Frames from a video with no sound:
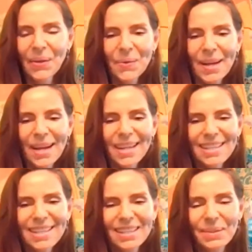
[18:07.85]
All
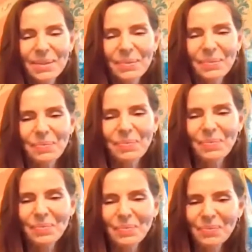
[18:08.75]
right.
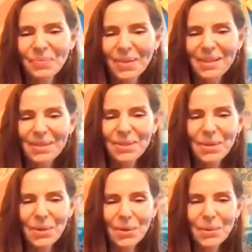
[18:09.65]

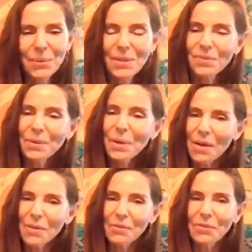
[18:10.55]
So if you
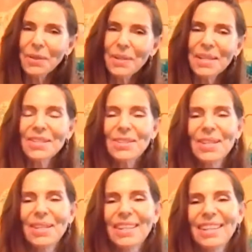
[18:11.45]
haven't
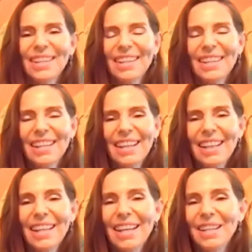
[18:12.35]
finished,
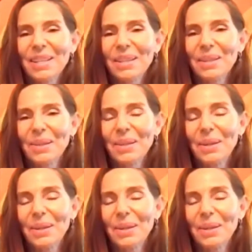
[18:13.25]
then